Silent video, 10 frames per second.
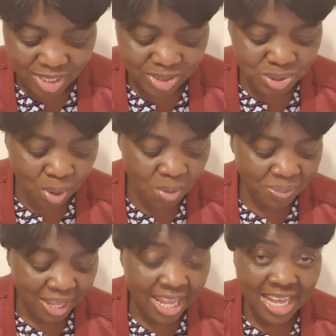
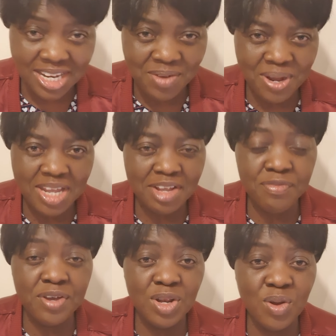So, anyway,
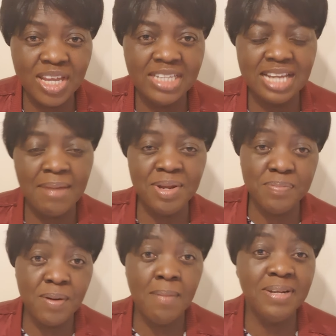if we look at, I mean,
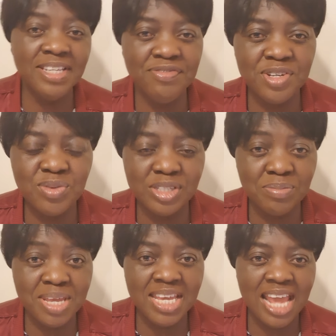probably if it was
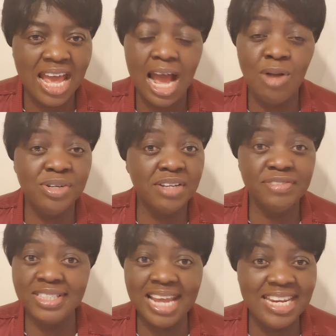me, I would have
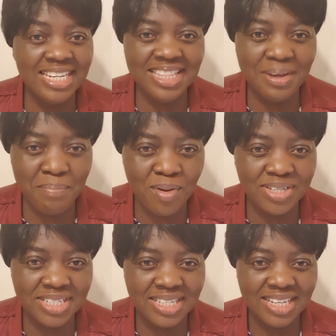stayed in the
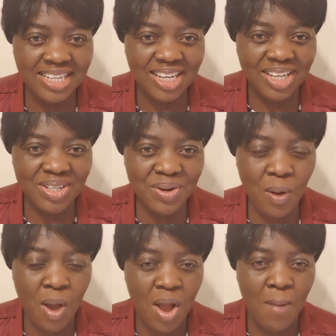boat, you
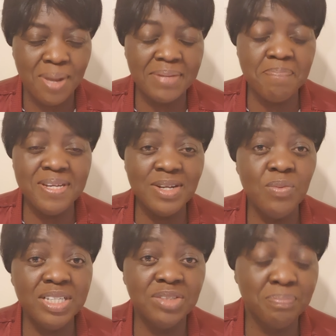know. But Peter
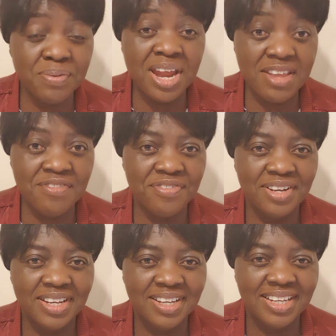was brave
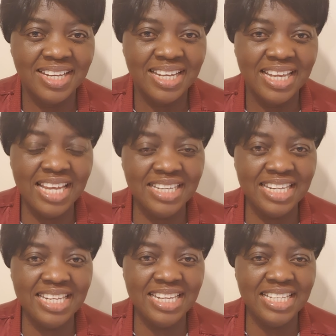and
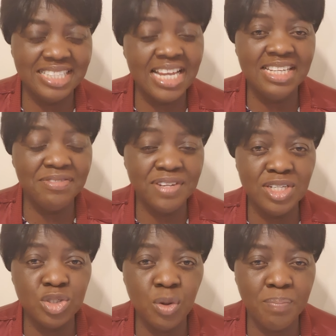he, he, said if it
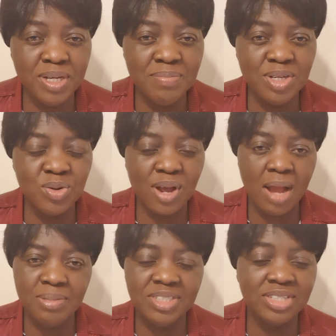is you bid me to
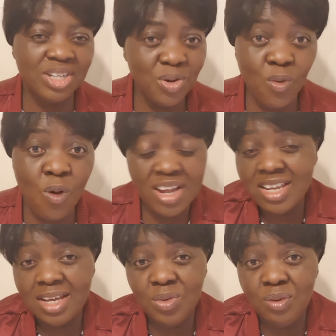come he started
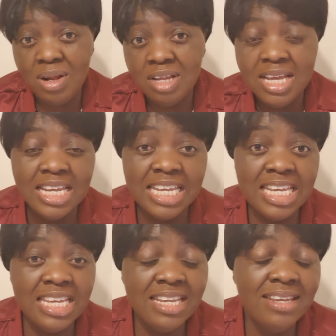walking and well
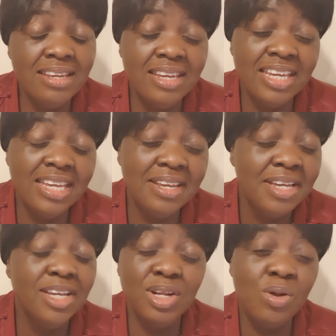he he he,
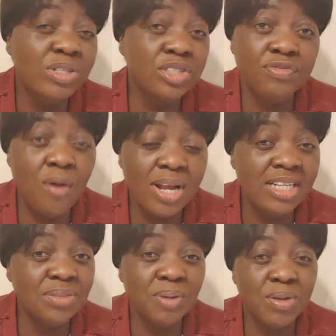he lost
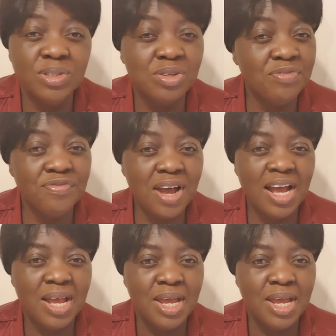focus because of uh,